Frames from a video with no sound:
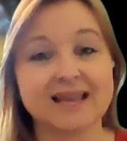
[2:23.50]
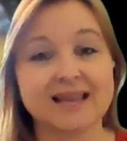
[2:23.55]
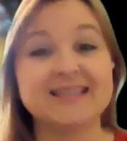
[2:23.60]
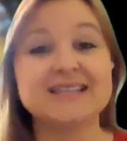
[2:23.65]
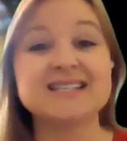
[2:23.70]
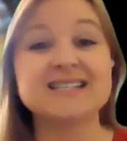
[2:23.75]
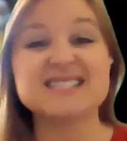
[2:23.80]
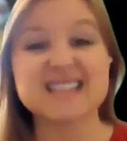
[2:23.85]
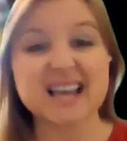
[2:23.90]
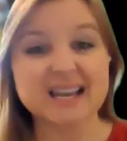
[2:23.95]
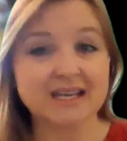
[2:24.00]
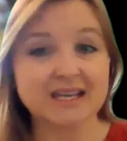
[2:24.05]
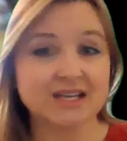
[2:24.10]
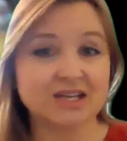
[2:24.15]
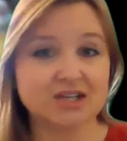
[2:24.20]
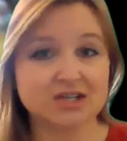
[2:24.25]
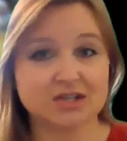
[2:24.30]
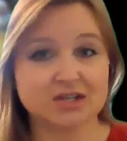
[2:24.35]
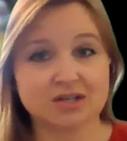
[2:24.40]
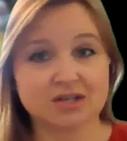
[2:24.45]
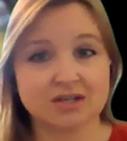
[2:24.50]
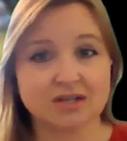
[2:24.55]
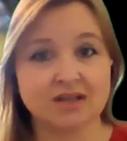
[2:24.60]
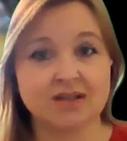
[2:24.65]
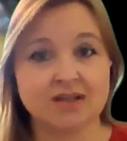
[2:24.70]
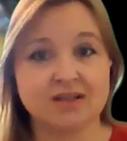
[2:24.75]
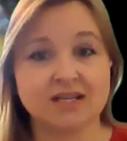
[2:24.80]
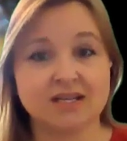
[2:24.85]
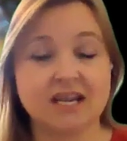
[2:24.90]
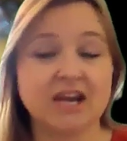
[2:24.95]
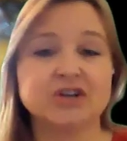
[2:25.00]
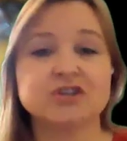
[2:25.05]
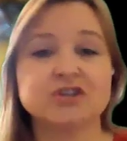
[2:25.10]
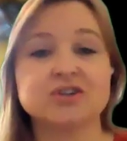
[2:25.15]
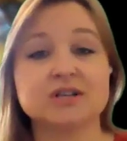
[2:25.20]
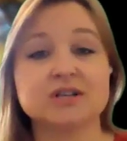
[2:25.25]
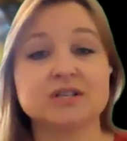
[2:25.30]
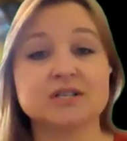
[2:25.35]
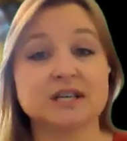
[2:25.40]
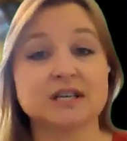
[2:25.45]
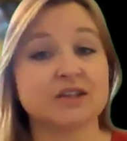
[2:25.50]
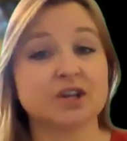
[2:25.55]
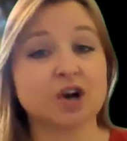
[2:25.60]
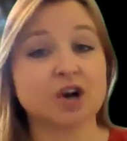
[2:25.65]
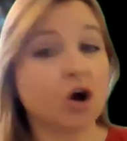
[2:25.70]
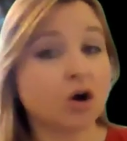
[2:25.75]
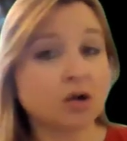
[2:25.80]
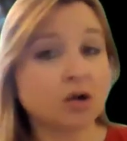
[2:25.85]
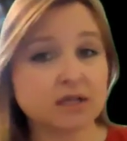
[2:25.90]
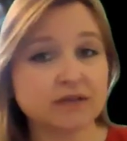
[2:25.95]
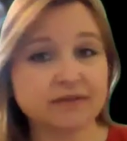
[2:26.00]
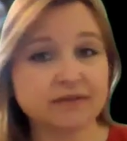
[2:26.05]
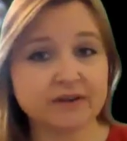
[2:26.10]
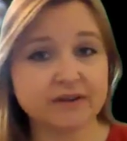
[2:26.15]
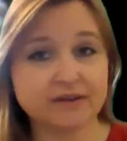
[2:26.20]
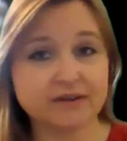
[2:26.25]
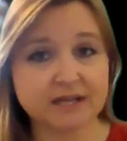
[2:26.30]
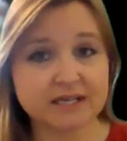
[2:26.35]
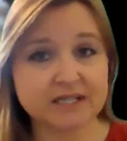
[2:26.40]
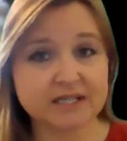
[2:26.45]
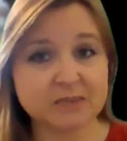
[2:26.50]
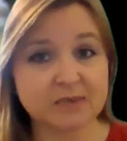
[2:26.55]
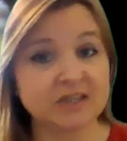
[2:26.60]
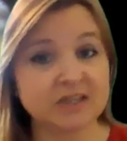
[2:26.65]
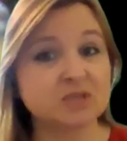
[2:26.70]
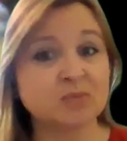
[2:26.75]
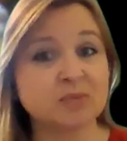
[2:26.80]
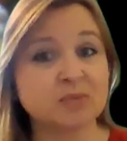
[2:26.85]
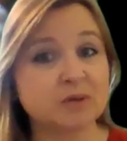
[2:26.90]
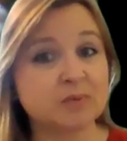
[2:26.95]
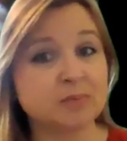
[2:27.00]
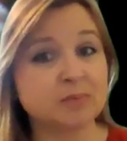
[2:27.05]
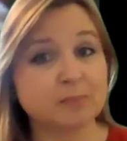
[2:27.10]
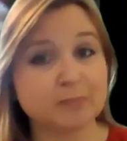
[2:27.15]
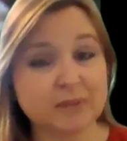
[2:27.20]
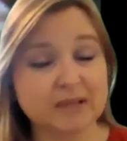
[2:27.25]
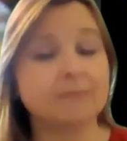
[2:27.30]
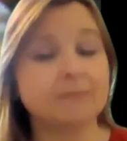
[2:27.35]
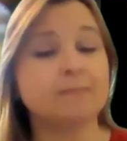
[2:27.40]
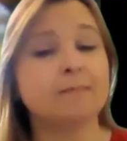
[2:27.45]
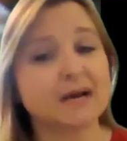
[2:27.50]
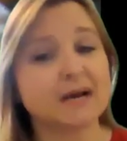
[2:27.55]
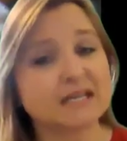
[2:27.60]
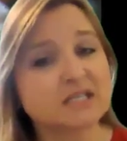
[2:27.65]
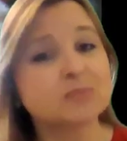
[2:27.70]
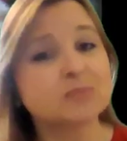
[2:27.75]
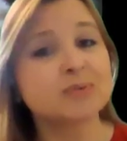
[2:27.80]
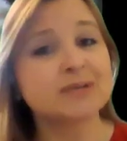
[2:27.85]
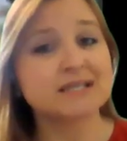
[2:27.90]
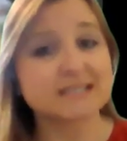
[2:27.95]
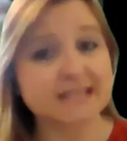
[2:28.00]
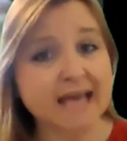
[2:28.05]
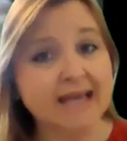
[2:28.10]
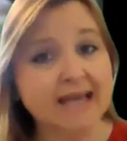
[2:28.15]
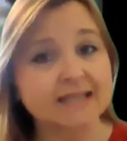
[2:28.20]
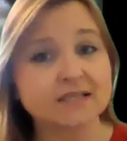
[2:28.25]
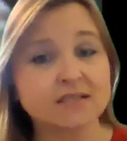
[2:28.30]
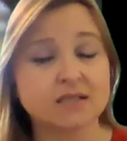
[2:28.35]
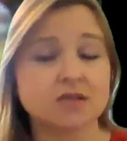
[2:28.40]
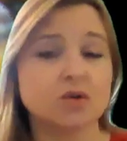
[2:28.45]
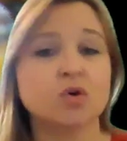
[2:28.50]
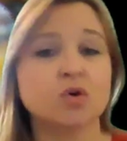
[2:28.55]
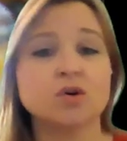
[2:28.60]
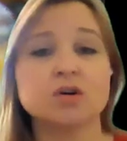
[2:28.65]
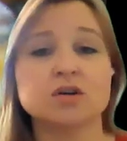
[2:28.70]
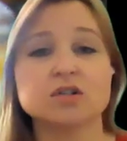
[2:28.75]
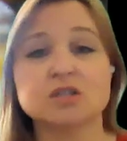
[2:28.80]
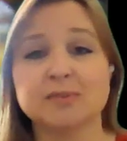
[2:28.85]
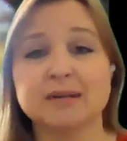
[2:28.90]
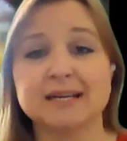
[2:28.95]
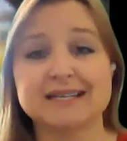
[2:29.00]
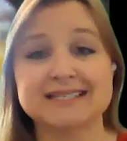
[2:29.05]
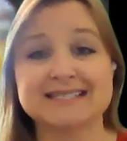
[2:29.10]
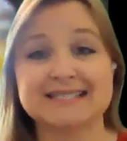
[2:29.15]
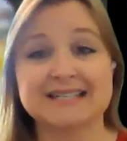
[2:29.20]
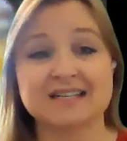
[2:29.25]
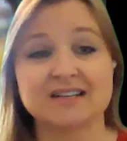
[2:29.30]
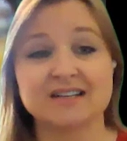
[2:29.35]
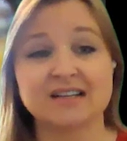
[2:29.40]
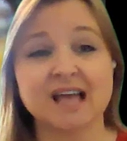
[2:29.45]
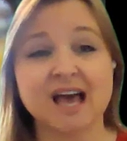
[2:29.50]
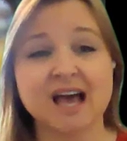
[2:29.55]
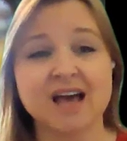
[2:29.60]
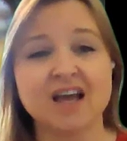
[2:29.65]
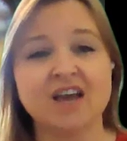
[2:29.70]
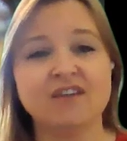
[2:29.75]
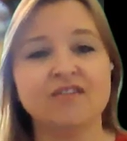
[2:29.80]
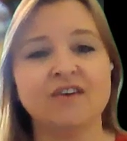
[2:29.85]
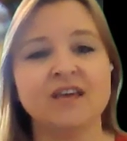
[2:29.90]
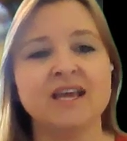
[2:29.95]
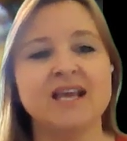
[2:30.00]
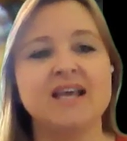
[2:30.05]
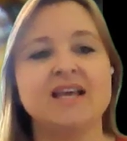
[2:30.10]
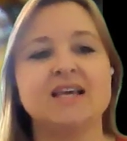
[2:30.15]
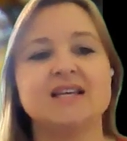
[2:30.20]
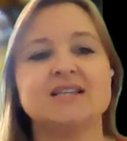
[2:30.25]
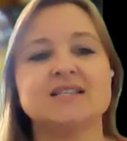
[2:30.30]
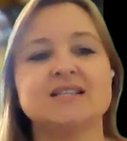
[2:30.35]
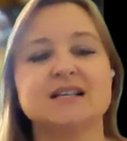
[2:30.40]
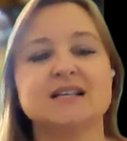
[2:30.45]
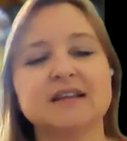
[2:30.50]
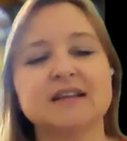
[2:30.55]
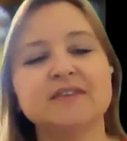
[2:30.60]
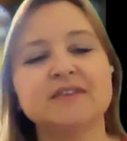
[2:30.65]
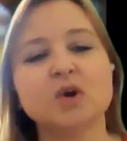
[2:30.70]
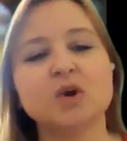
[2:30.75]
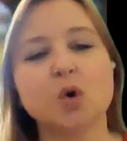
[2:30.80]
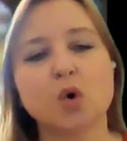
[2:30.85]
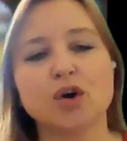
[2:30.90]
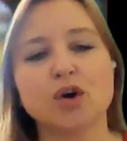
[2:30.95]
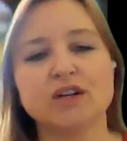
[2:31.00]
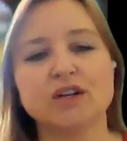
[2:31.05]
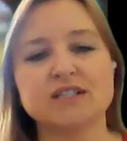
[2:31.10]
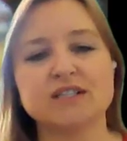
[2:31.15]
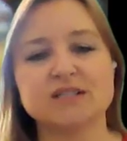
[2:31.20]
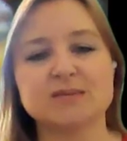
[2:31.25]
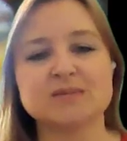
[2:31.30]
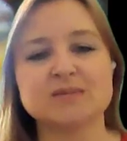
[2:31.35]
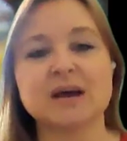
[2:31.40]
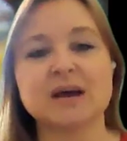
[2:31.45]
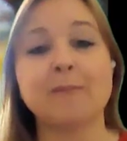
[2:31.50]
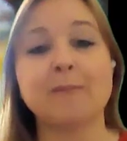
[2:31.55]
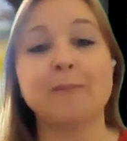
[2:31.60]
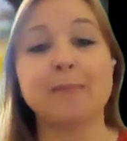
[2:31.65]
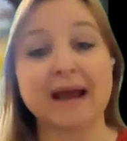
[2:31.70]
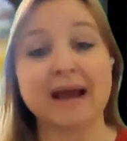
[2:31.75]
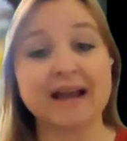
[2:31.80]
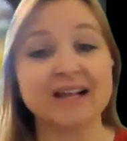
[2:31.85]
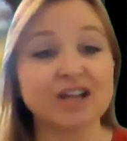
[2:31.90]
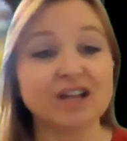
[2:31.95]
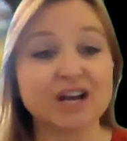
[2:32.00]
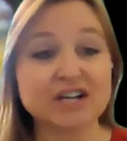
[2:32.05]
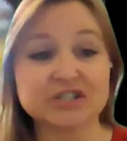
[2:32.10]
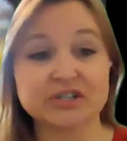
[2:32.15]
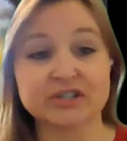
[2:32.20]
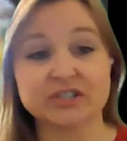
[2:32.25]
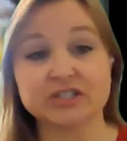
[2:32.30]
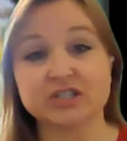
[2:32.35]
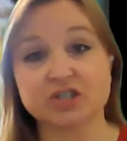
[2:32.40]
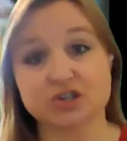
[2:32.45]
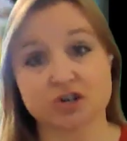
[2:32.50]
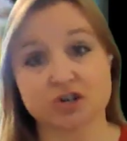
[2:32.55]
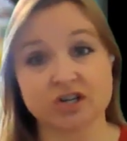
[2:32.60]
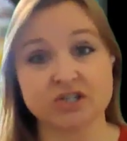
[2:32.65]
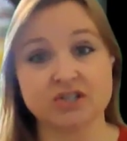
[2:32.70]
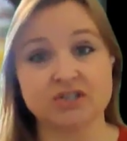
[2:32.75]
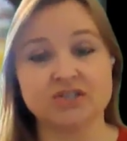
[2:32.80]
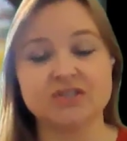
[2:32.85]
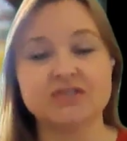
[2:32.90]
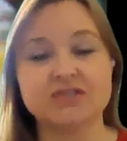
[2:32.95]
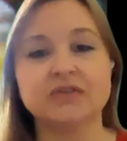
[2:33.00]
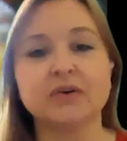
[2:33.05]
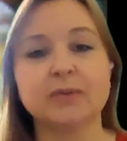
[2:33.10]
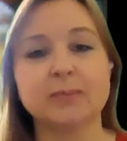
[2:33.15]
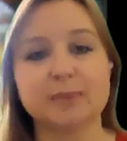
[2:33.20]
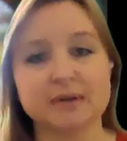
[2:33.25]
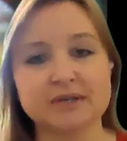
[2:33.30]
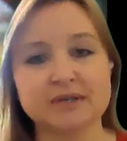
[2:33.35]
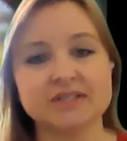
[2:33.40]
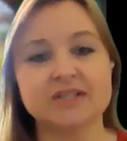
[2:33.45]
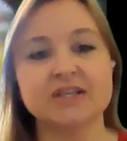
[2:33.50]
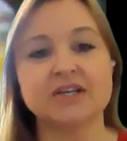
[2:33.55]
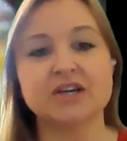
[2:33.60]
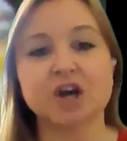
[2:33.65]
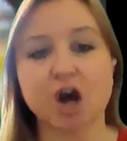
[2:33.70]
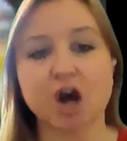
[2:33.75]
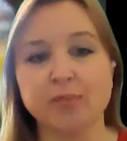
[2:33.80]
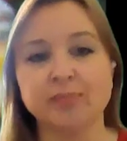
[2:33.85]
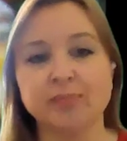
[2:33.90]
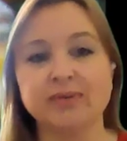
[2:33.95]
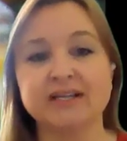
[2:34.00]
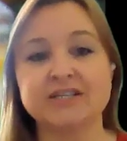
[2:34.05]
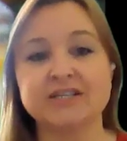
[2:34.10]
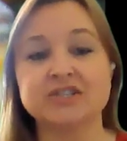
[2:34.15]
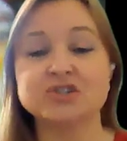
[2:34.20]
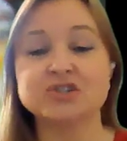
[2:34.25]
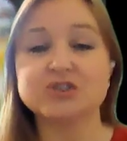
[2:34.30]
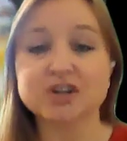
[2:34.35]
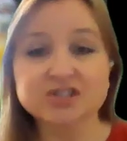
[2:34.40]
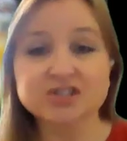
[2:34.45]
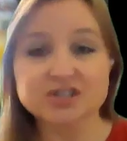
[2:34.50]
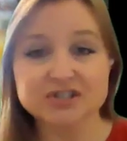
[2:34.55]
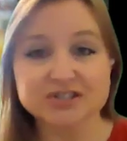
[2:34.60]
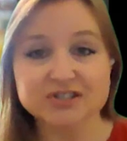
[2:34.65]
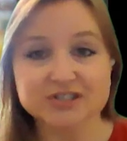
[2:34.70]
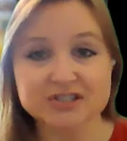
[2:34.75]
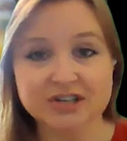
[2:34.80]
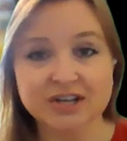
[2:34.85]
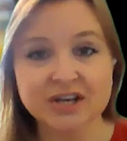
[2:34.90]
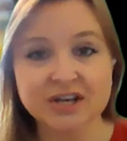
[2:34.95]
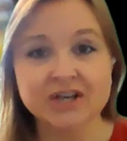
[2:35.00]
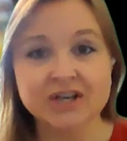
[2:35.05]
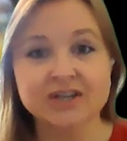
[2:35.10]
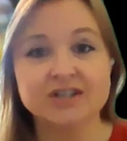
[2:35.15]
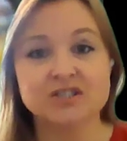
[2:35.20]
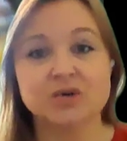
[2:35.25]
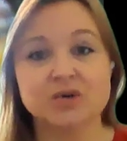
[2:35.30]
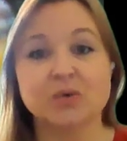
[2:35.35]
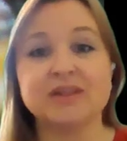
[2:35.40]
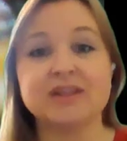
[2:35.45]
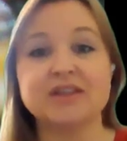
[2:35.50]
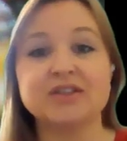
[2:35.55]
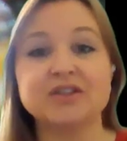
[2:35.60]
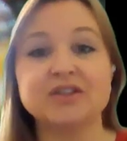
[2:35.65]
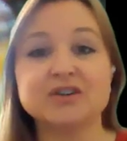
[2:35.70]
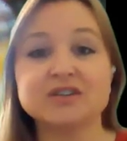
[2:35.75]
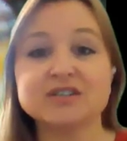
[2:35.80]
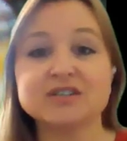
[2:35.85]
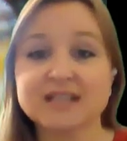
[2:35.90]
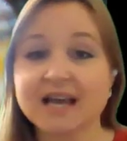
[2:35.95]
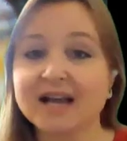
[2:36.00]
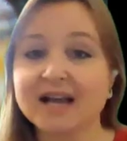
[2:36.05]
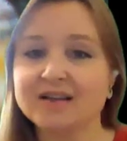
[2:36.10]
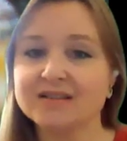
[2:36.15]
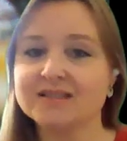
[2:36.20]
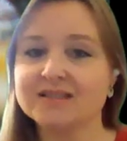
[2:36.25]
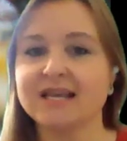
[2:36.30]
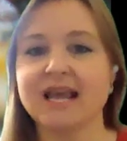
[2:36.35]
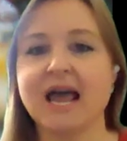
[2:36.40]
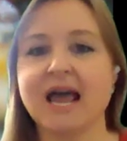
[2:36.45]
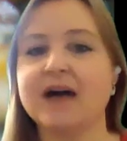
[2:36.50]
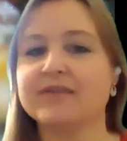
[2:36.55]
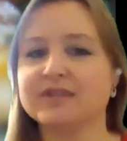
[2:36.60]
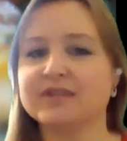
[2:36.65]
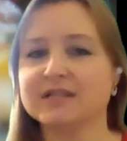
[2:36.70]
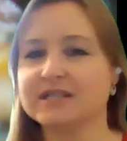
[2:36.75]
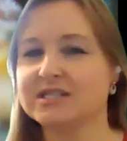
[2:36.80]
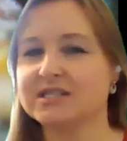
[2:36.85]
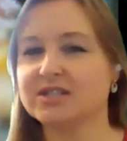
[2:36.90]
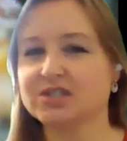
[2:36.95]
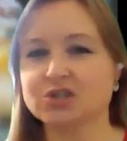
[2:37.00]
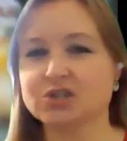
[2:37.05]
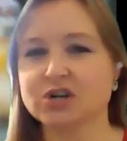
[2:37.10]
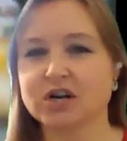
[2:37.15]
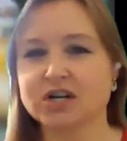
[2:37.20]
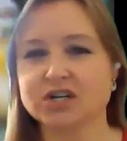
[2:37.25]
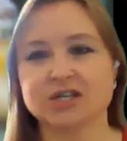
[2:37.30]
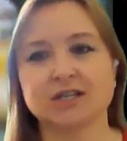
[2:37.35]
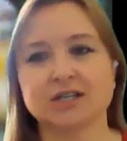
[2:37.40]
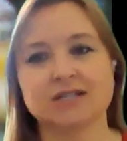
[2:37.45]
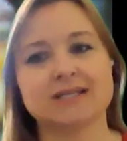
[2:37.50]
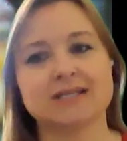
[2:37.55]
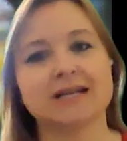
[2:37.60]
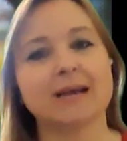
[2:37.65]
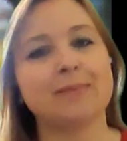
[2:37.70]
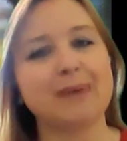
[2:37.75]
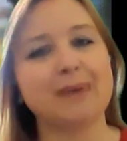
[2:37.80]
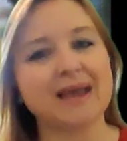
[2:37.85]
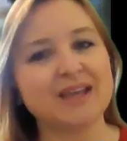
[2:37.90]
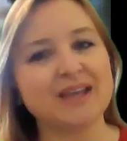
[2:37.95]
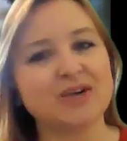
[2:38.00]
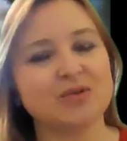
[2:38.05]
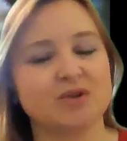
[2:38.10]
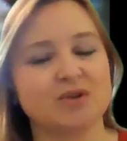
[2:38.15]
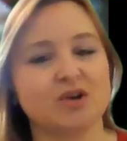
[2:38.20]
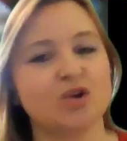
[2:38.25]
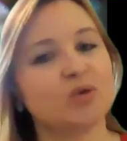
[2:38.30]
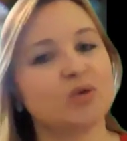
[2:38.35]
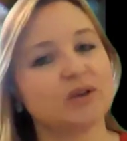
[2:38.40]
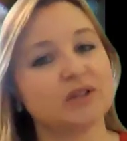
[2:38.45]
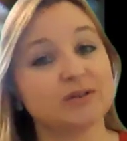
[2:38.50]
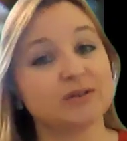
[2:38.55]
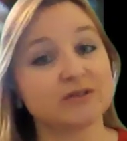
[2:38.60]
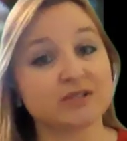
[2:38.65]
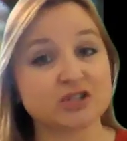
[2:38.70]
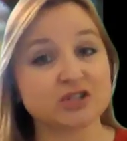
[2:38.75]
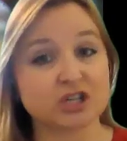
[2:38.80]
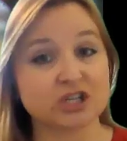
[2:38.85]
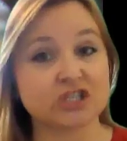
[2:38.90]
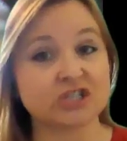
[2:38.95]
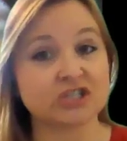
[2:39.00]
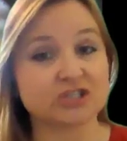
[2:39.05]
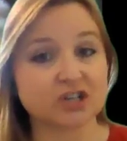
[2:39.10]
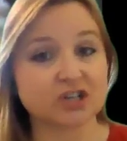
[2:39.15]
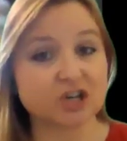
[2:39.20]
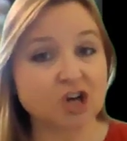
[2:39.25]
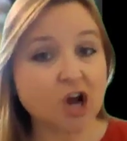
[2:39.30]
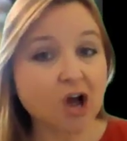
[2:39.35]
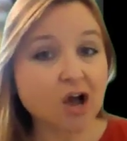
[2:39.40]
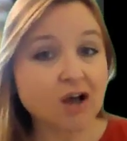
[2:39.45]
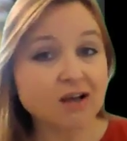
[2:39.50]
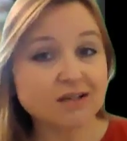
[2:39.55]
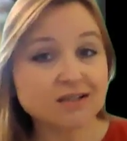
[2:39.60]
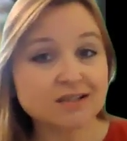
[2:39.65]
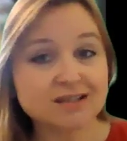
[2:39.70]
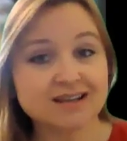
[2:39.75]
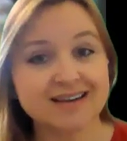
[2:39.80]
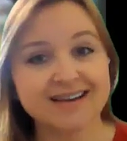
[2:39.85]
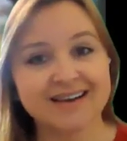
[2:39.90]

The second characteristic that all living things must possess in order to be considered alive is that living organisms have biological instructions for building complex structures. So within their cells, they have these instructions, and I bet you know what those instructions are called.